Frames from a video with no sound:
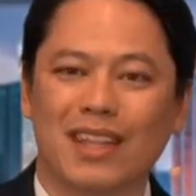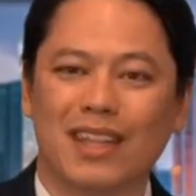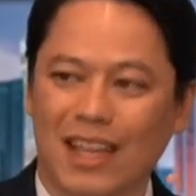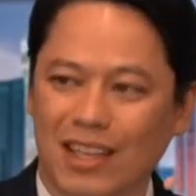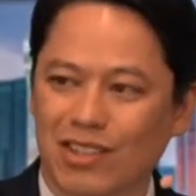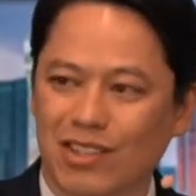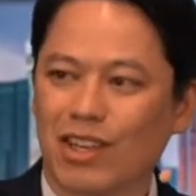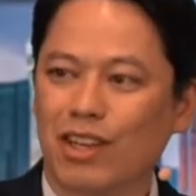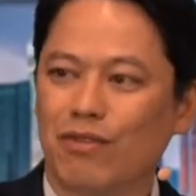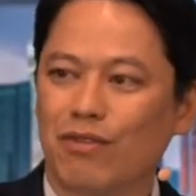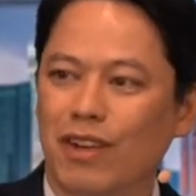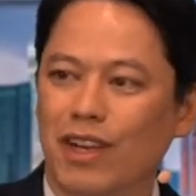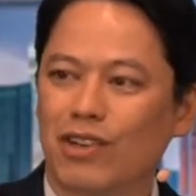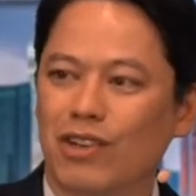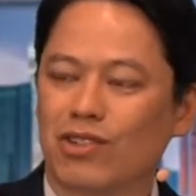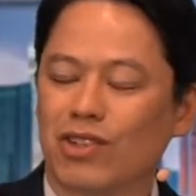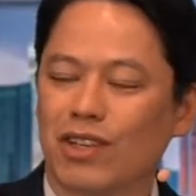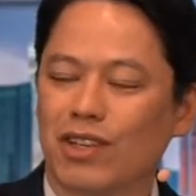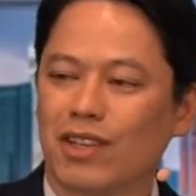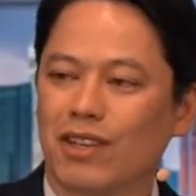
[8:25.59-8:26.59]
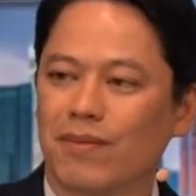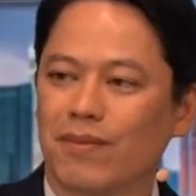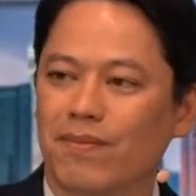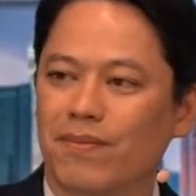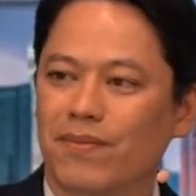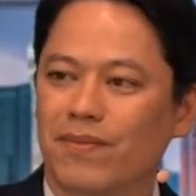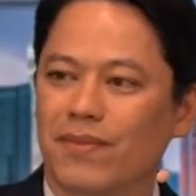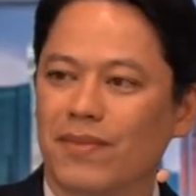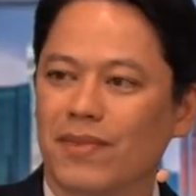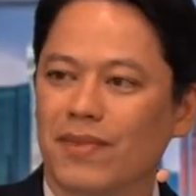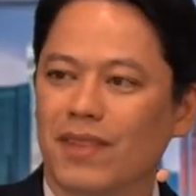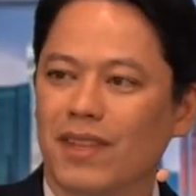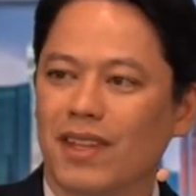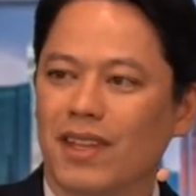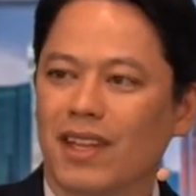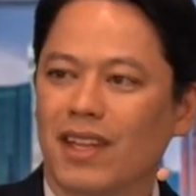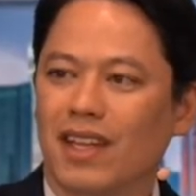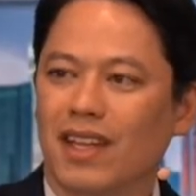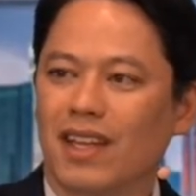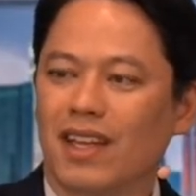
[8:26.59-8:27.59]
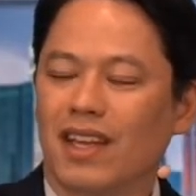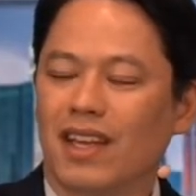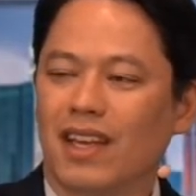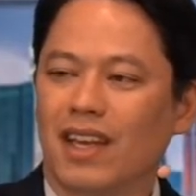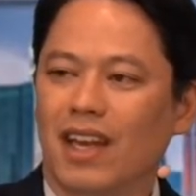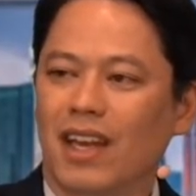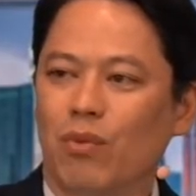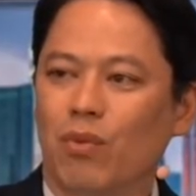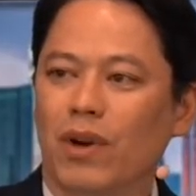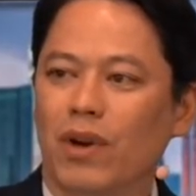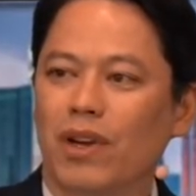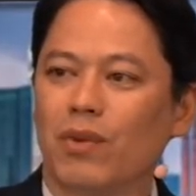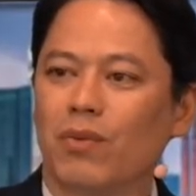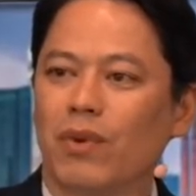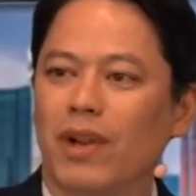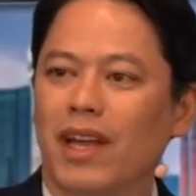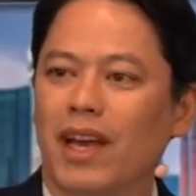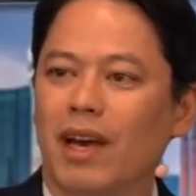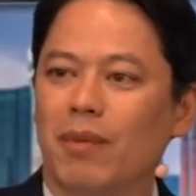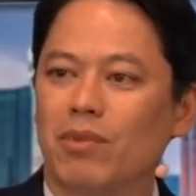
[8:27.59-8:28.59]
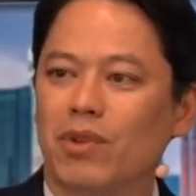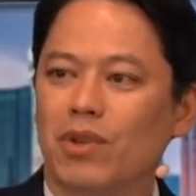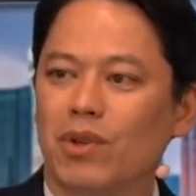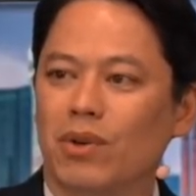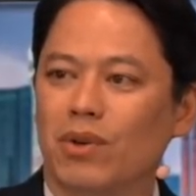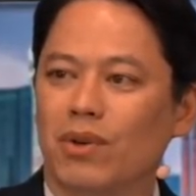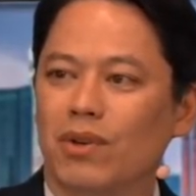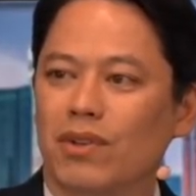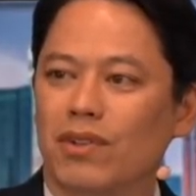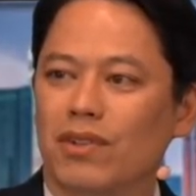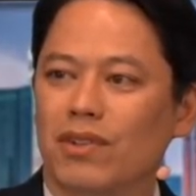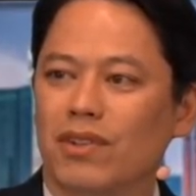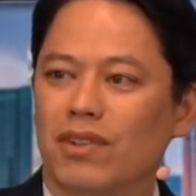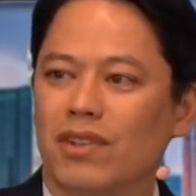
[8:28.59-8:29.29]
That's an invasion. And what did Rahab do?